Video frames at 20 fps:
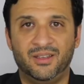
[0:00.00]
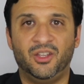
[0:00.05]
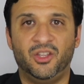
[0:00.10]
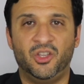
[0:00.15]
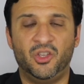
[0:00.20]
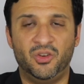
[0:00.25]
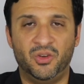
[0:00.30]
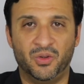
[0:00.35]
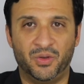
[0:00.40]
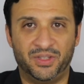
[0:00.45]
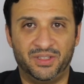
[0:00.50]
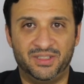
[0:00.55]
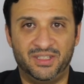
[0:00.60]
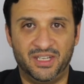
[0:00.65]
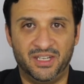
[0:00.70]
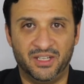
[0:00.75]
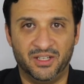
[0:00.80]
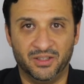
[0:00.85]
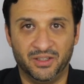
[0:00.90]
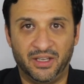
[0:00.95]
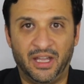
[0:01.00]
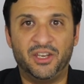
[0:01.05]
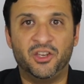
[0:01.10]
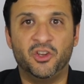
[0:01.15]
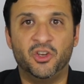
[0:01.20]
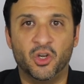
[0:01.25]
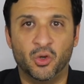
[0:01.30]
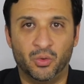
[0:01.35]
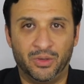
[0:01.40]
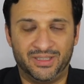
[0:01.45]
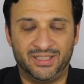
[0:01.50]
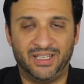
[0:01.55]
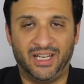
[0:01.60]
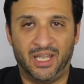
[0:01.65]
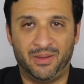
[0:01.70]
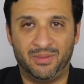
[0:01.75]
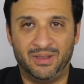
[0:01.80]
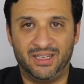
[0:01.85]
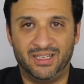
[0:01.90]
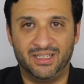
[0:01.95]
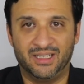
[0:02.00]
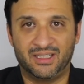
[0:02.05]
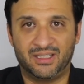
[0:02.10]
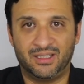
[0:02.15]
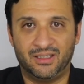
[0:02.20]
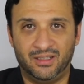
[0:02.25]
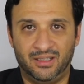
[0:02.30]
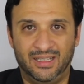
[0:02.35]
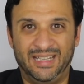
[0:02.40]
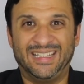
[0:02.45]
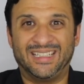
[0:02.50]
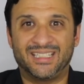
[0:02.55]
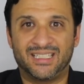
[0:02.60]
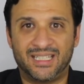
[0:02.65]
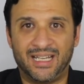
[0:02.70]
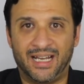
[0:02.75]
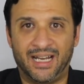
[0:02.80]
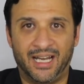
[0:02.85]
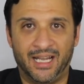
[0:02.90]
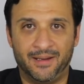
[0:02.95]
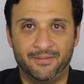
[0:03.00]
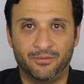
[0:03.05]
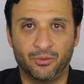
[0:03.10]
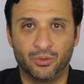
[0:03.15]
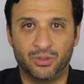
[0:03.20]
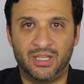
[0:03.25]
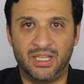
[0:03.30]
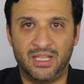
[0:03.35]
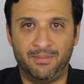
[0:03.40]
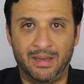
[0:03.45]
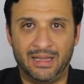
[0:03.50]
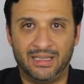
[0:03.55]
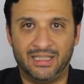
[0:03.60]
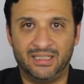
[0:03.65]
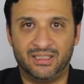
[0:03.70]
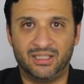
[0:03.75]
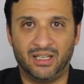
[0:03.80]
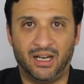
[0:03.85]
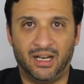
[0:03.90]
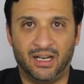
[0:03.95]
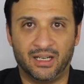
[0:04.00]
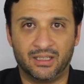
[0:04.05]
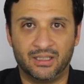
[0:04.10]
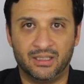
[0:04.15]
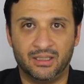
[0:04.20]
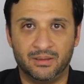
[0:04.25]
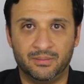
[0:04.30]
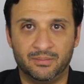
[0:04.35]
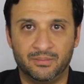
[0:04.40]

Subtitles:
You know the deal, and you know what time it is. It's time for Team Melli Talk.